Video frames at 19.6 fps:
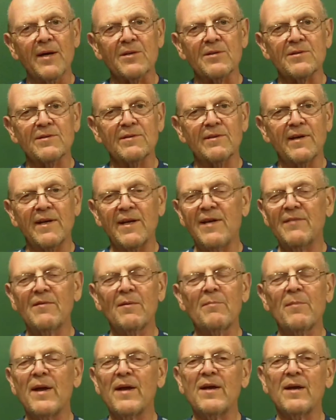best, and
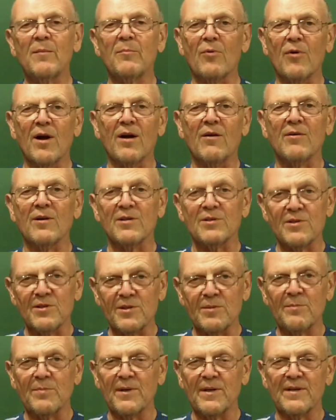even making progress
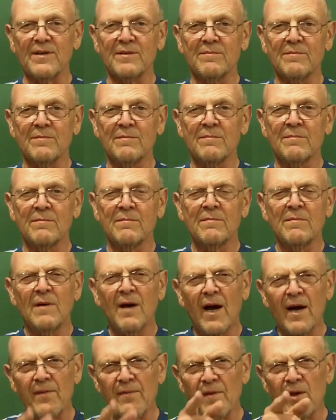is impeded.
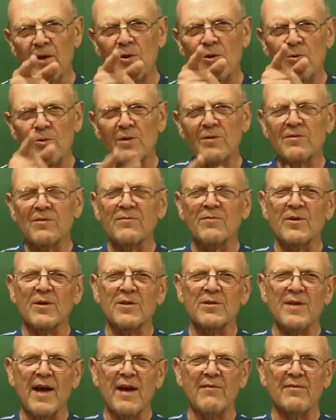I think you
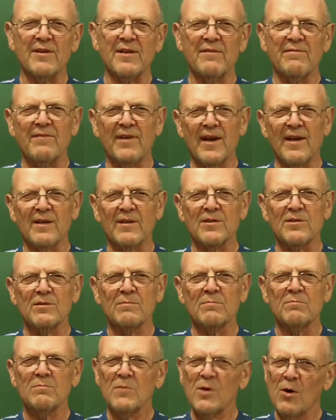introverts have an
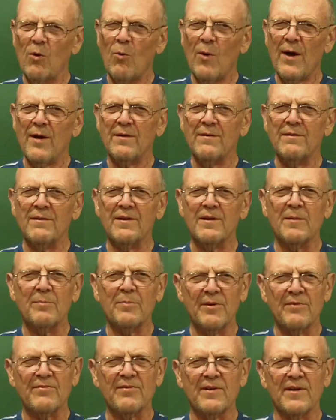advantage, quite an
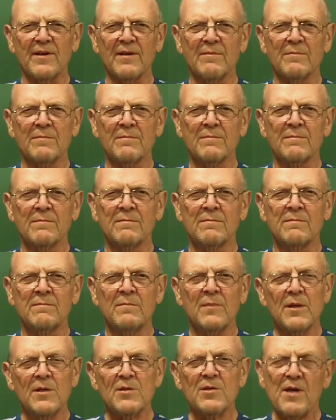epiphany.
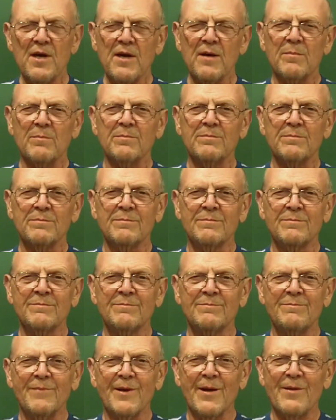It's Kim,
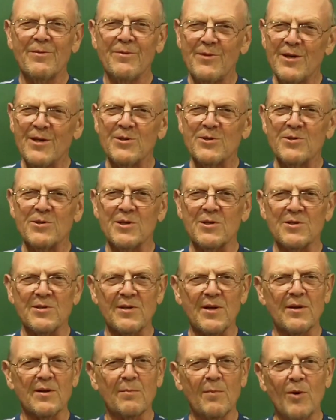and this is
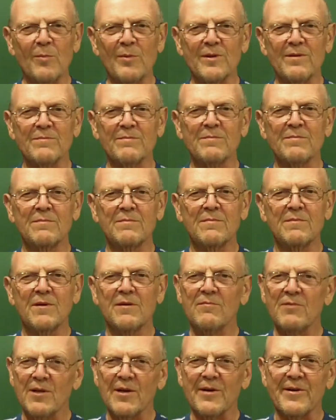another moment
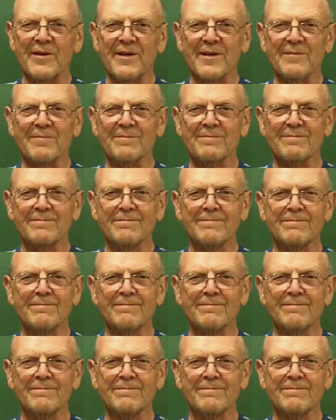of clarity.